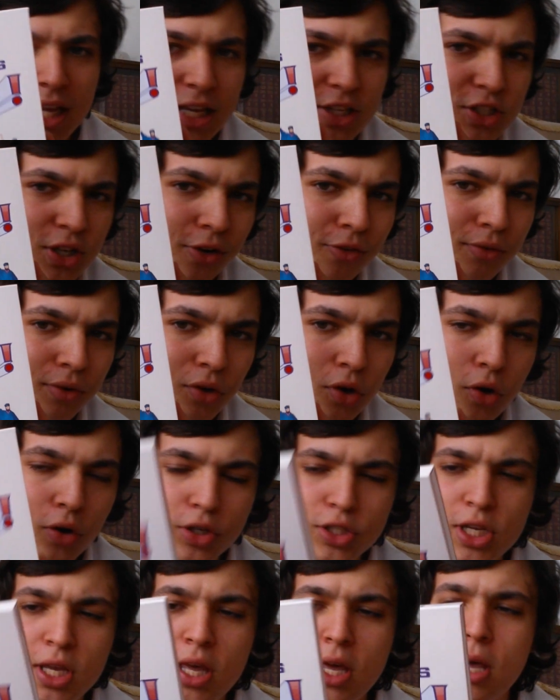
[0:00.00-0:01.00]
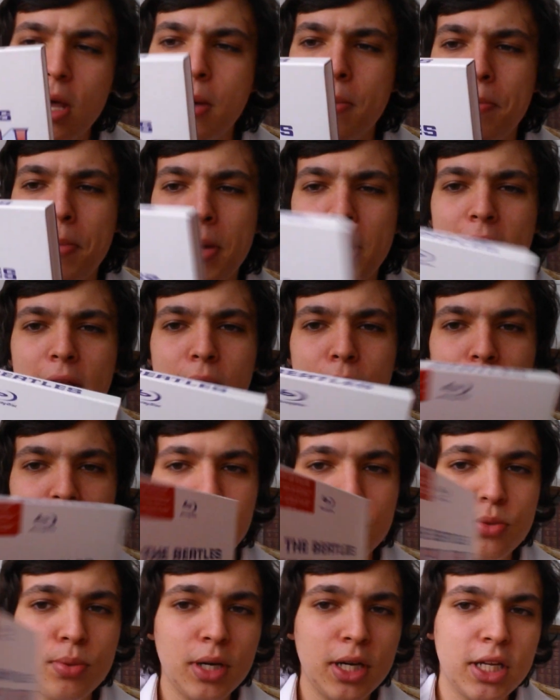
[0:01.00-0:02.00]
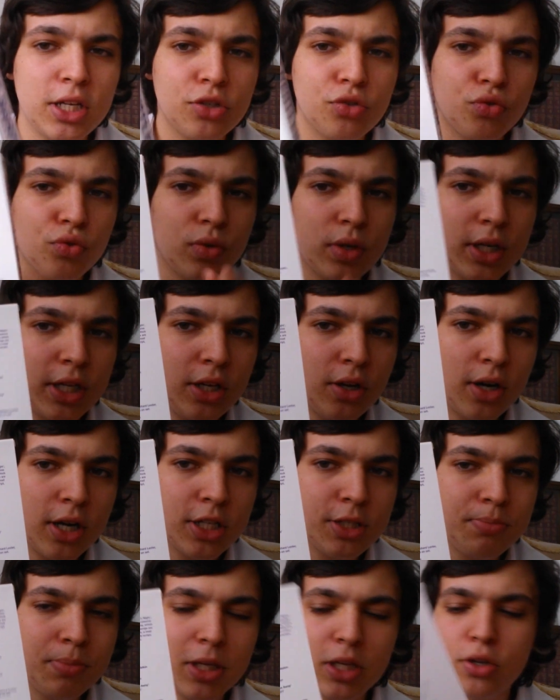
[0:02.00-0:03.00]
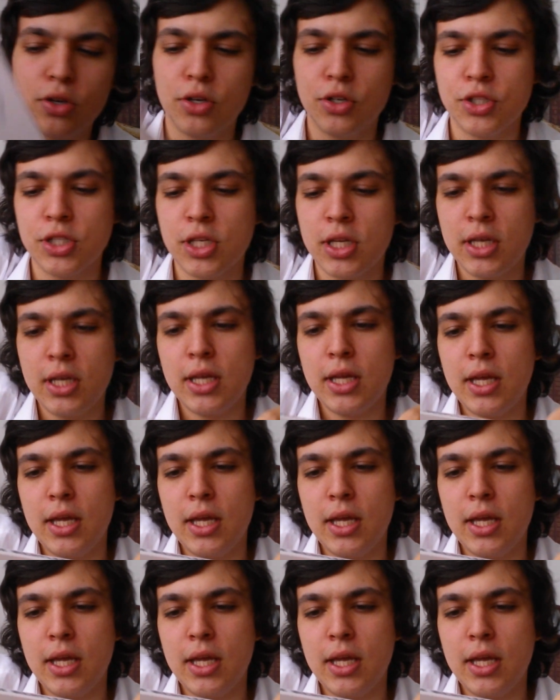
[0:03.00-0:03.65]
gets overlooked. But anyway, this one here is really nice because